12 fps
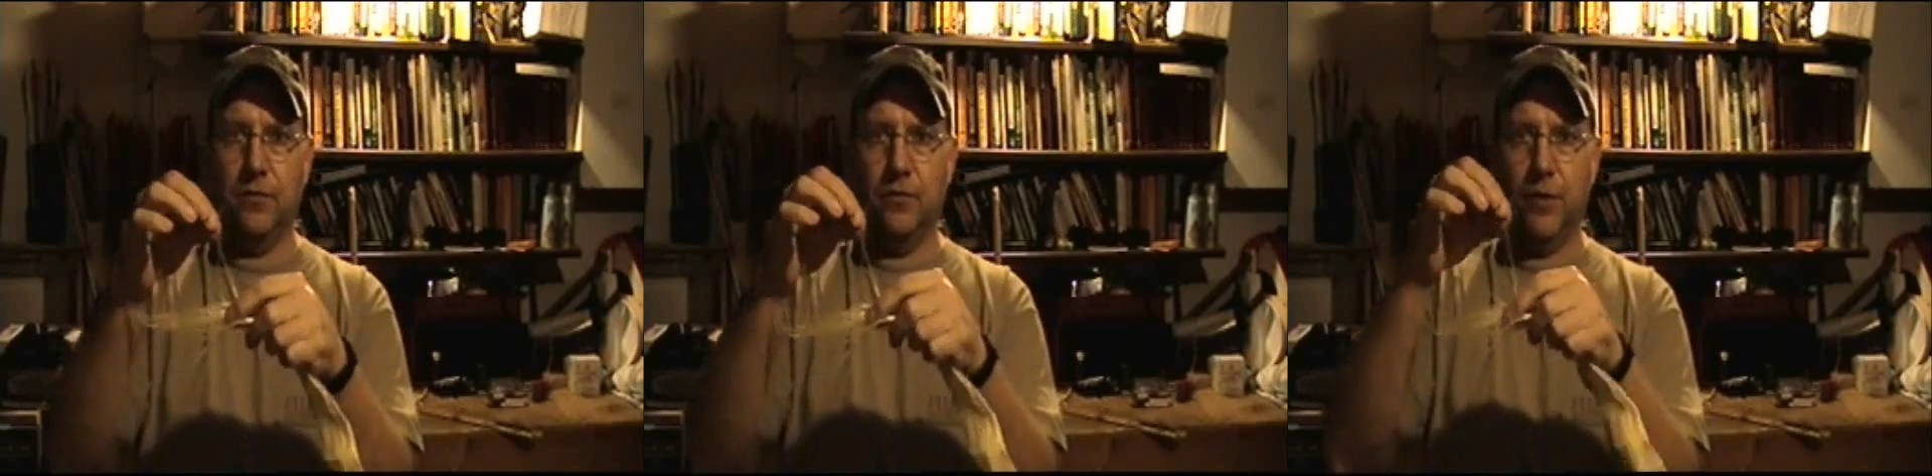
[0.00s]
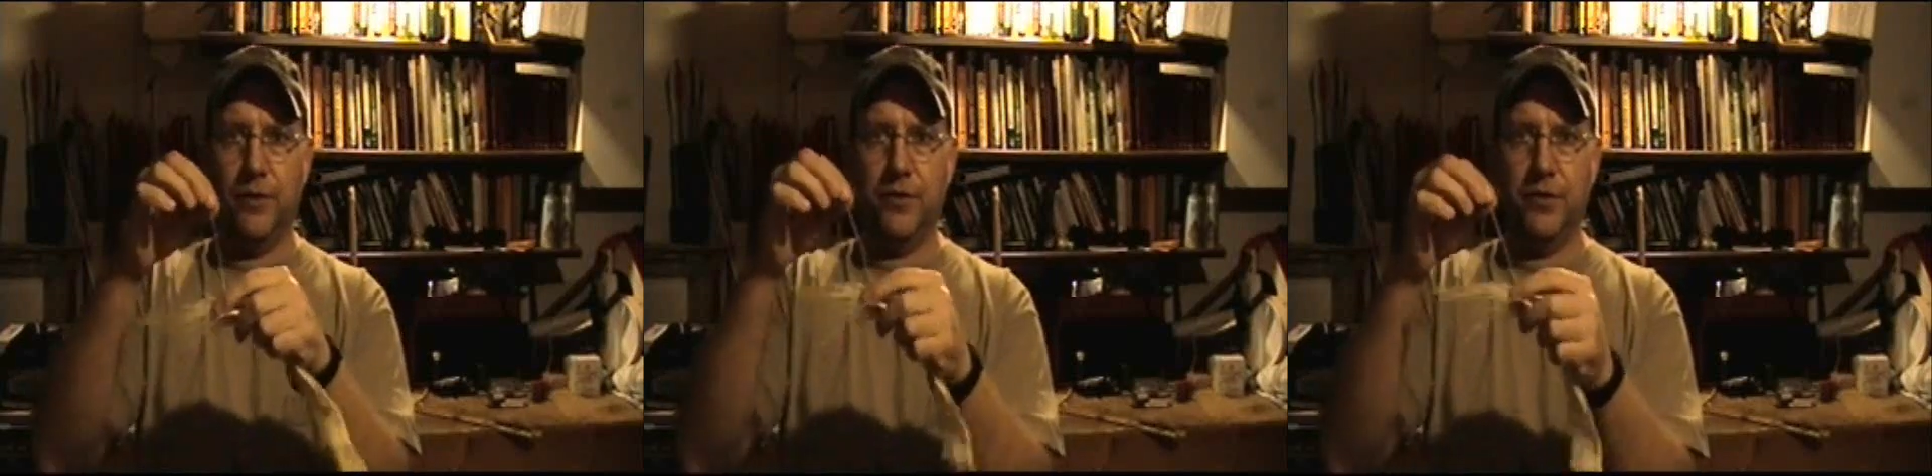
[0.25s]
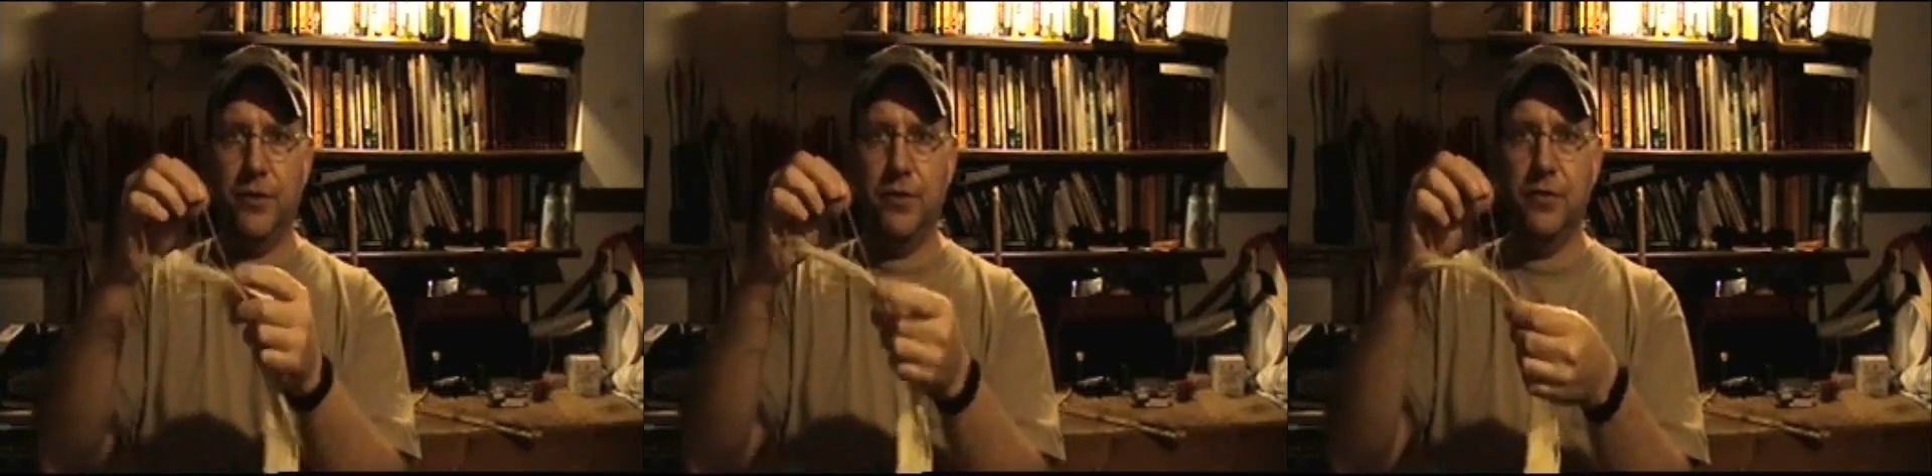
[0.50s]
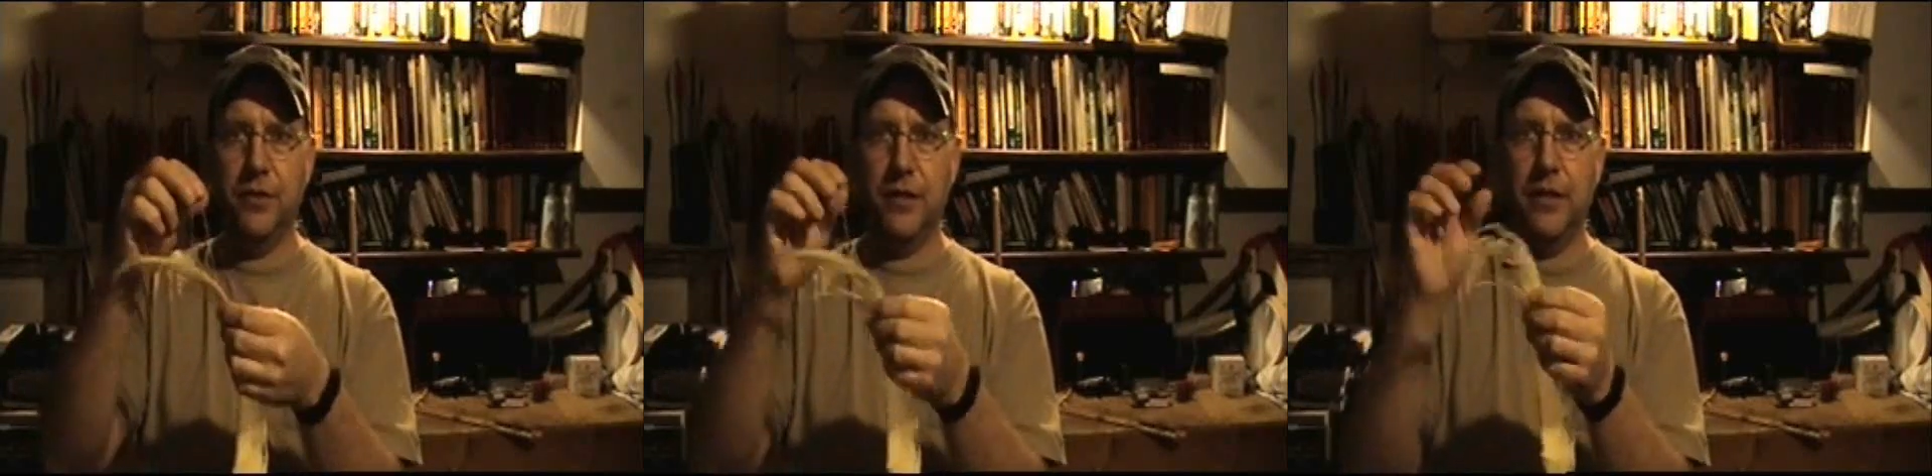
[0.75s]
is what you're
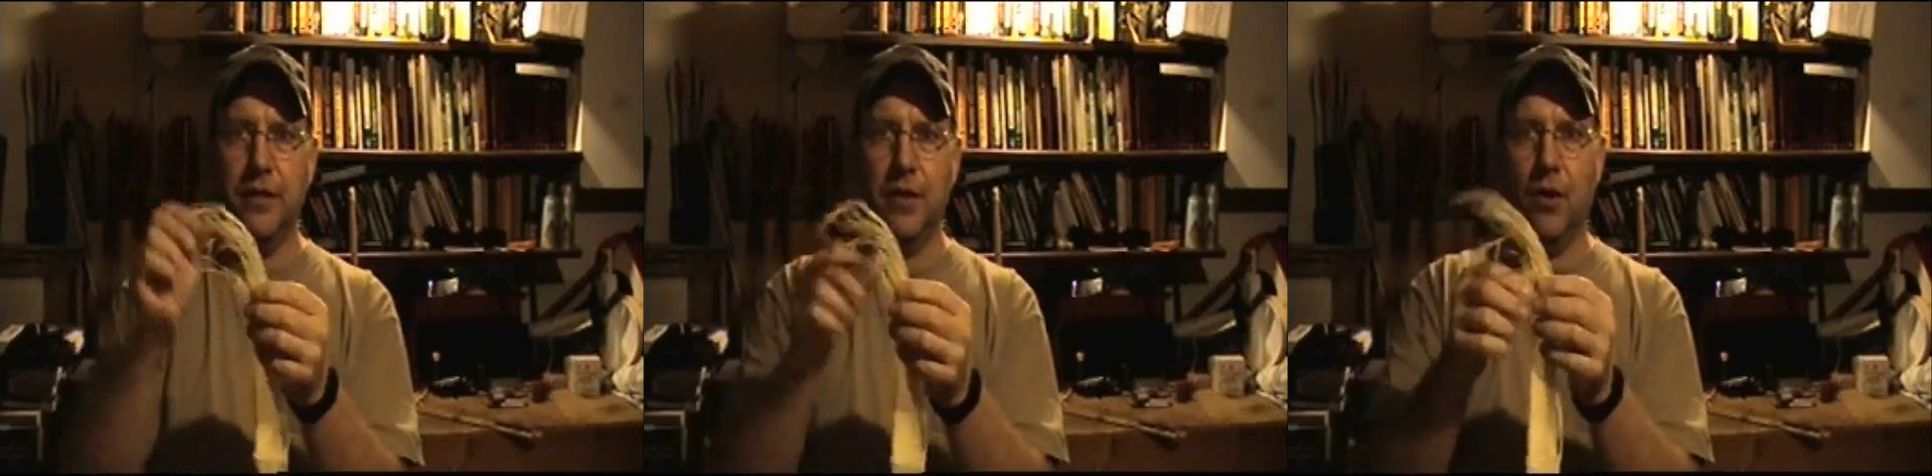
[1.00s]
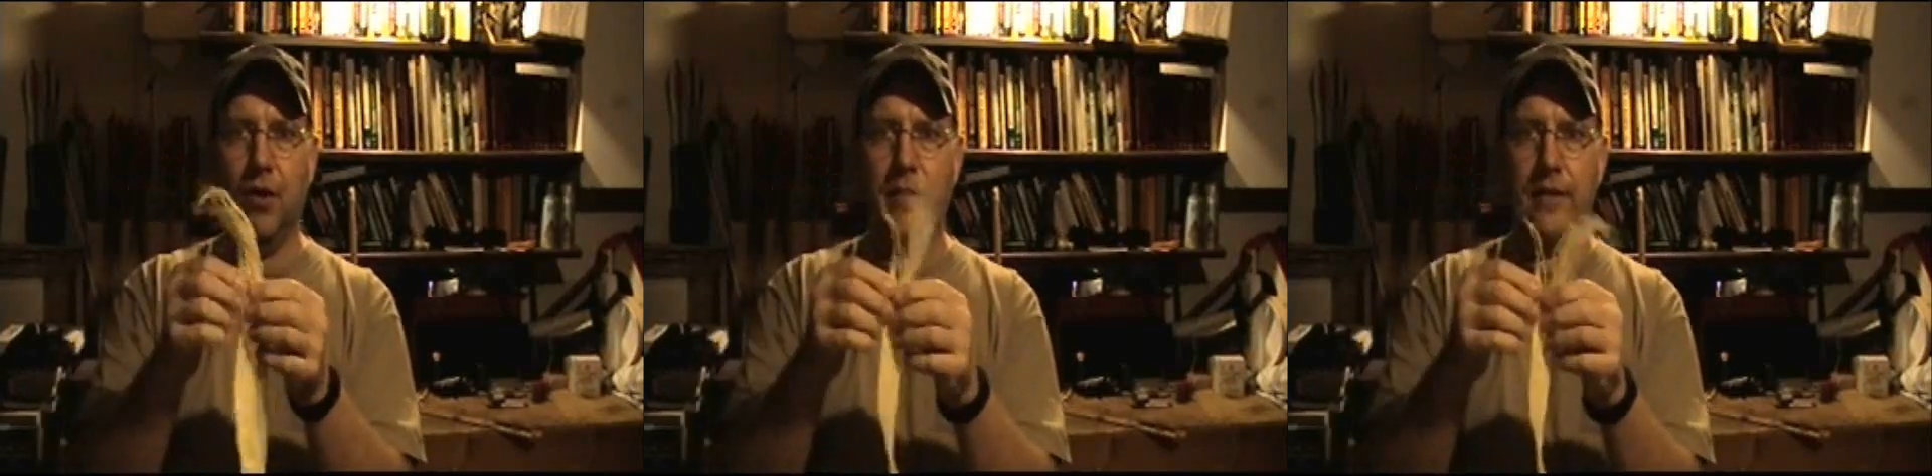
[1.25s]
using, are